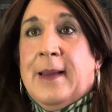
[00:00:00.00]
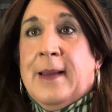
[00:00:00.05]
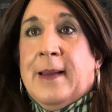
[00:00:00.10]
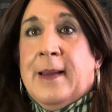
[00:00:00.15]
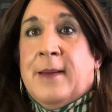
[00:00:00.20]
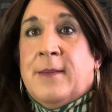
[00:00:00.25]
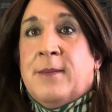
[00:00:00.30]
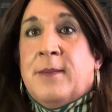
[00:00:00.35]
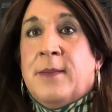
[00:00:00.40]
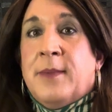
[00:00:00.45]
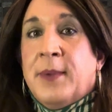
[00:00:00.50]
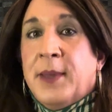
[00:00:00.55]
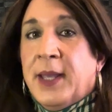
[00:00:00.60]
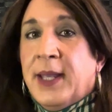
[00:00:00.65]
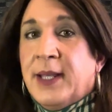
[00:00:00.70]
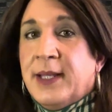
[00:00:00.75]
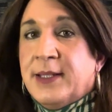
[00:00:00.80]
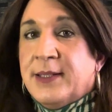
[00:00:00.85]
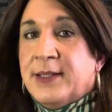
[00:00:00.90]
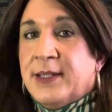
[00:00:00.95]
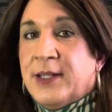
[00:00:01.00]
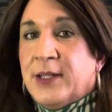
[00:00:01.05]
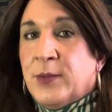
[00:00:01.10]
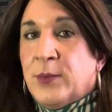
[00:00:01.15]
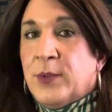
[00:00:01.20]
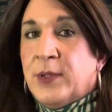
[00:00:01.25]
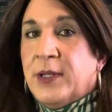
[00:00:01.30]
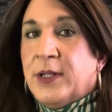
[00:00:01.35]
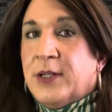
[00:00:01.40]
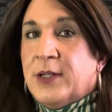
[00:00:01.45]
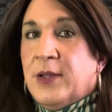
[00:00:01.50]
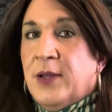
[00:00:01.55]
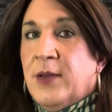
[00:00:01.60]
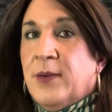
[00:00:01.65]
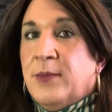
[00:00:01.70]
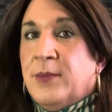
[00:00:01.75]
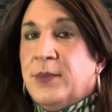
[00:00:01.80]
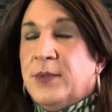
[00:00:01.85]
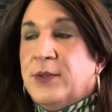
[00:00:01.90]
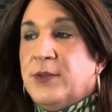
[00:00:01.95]
amazing when it
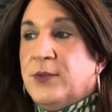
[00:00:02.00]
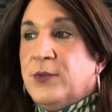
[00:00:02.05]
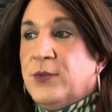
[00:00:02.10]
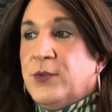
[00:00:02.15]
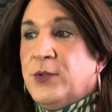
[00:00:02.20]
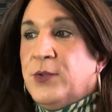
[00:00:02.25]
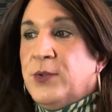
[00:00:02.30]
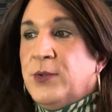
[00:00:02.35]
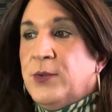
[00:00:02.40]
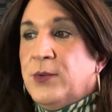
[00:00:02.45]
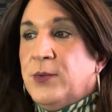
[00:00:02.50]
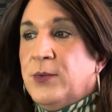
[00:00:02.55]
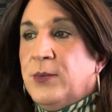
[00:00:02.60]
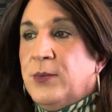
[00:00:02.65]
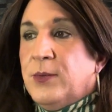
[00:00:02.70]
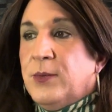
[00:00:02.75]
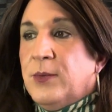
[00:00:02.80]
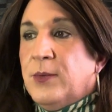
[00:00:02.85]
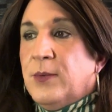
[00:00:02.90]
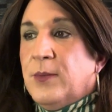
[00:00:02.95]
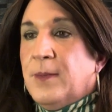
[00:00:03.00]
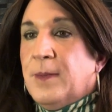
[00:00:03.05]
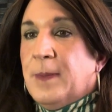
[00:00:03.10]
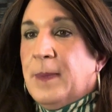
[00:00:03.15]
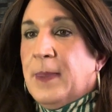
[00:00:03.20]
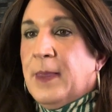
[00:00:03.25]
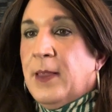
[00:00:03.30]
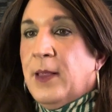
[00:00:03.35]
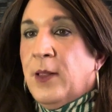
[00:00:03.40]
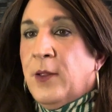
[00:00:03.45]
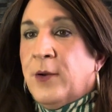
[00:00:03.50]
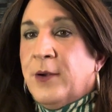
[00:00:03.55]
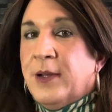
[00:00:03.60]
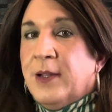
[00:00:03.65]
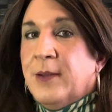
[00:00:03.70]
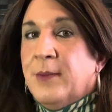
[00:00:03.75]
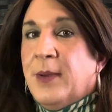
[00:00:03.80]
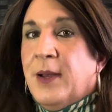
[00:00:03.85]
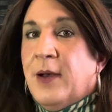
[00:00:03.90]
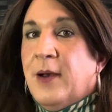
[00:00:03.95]
comes to
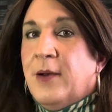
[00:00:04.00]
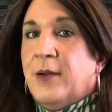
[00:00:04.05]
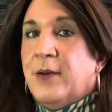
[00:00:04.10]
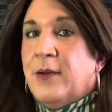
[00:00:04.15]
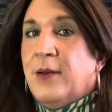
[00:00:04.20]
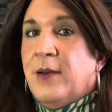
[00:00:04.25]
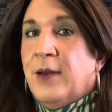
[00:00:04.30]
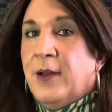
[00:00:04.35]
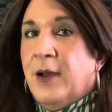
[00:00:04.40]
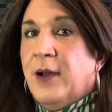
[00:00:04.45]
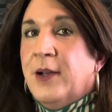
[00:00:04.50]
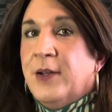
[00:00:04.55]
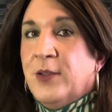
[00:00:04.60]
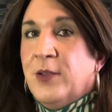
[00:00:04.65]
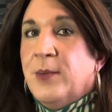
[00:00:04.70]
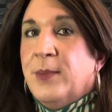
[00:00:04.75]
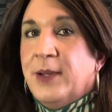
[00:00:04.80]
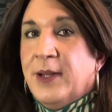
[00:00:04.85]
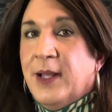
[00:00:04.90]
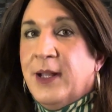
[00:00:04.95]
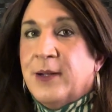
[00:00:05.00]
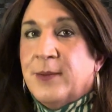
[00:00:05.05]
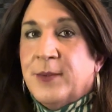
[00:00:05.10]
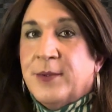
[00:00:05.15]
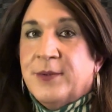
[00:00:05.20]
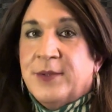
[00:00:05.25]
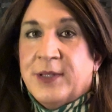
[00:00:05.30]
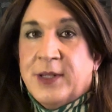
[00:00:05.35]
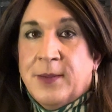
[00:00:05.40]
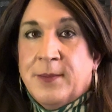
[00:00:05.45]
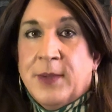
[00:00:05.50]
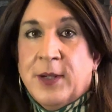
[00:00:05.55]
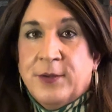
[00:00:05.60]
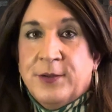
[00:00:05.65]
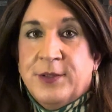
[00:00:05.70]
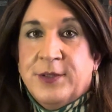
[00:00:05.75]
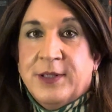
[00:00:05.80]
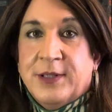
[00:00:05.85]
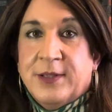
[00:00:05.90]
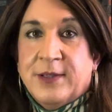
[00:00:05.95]
learning about non-human animals and
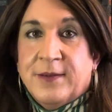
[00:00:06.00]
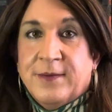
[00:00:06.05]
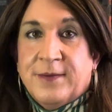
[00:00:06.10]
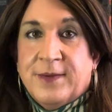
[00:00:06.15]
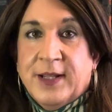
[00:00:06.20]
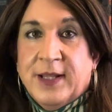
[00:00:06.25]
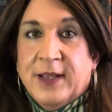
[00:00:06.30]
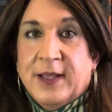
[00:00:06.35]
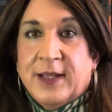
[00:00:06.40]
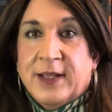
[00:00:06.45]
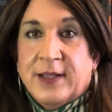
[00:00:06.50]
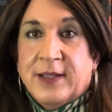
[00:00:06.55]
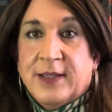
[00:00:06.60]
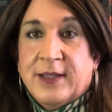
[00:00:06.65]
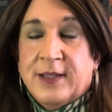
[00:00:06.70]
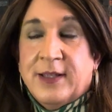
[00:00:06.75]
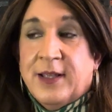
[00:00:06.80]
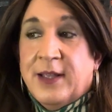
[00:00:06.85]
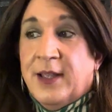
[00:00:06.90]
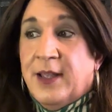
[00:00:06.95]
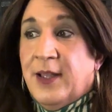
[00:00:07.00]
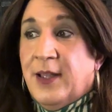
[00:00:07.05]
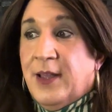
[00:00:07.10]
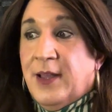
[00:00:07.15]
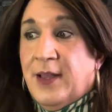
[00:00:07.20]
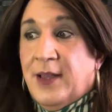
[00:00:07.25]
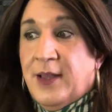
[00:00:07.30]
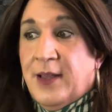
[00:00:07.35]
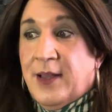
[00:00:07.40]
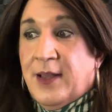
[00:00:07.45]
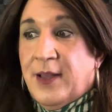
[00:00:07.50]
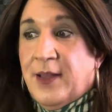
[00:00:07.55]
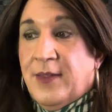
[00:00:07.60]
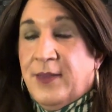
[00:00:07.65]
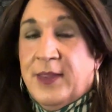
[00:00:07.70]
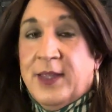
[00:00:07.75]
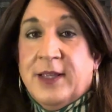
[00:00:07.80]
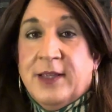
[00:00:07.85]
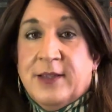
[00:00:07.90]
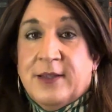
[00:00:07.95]
emotions and feelings.
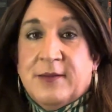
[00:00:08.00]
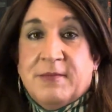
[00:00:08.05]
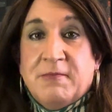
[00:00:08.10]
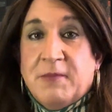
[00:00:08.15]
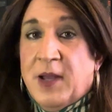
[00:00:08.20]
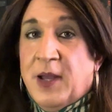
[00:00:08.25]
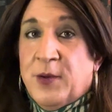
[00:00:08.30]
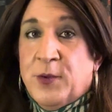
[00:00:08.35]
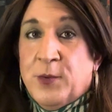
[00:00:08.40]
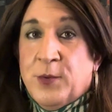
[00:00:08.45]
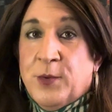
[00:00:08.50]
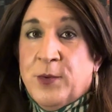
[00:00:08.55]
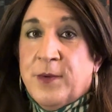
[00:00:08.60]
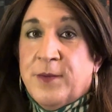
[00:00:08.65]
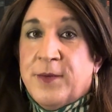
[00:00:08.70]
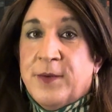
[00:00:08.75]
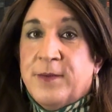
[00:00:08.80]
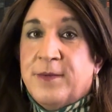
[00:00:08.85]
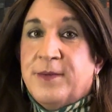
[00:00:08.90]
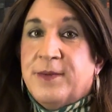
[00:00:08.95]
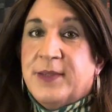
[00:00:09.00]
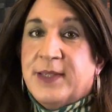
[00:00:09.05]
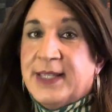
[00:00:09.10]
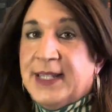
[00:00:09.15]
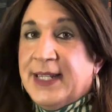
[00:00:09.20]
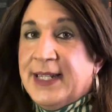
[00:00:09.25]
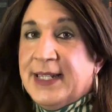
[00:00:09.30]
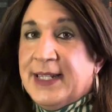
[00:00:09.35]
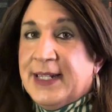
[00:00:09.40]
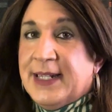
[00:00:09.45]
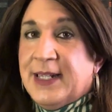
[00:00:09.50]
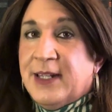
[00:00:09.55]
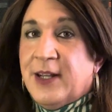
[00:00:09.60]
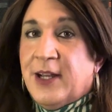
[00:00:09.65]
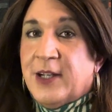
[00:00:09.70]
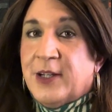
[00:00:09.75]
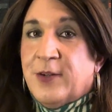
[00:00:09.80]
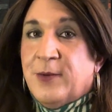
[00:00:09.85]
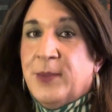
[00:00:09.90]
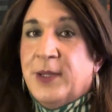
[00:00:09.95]
These, I don't know if you've seen any
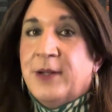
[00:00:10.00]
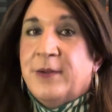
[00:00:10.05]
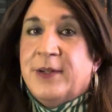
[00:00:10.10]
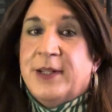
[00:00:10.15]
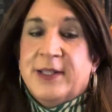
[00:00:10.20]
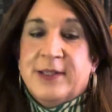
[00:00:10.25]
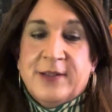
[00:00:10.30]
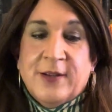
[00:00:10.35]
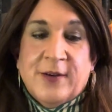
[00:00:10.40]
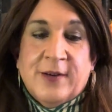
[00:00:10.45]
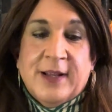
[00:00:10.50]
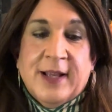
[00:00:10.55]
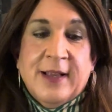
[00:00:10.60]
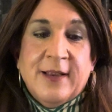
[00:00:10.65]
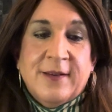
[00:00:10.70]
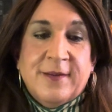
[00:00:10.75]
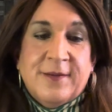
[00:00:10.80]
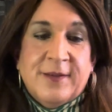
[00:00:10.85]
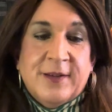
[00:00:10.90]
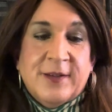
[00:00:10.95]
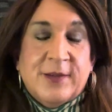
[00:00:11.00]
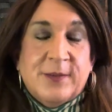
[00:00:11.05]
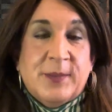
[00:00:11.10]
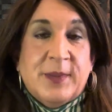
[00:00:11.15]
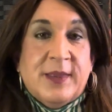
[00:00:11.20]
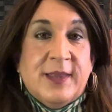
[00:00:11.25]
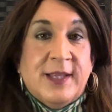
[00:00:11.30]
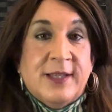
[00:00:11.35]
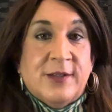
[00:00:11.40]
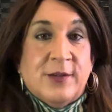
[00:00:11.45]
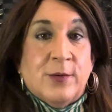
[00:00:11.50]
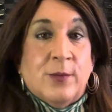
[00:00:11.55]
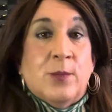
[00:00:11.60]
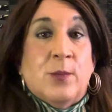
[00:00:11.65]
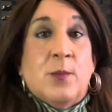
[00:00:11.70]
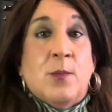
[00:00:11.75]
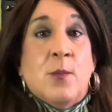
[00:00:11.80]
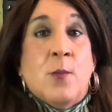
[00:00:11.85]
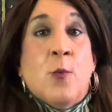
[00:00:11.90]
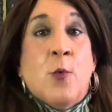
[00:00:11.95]
documentaries on elephants, but these are
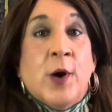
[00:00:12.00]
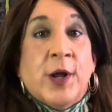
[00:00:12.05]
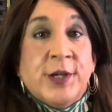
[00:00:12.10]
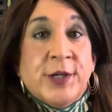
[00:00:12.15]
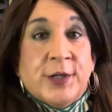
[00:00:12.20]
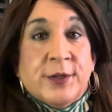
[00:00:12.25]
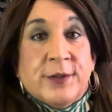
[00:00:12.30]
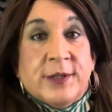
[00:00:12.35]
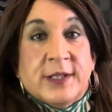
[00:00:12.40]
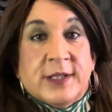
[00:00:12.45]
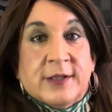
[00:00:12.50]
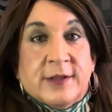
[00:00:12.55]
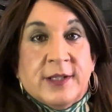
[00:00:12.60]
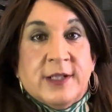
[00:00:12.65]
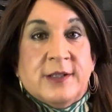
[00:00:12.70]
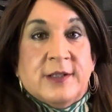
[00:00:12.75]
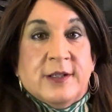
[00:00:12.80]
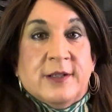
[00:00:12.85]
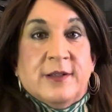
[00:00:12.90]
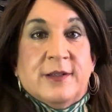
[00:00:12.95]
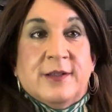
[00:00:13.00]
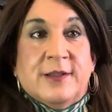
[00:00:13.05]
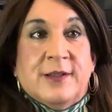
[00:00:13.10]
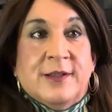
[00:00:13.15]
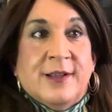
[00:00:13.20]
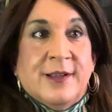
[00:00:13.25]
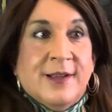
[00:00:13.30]
wondrous creatures.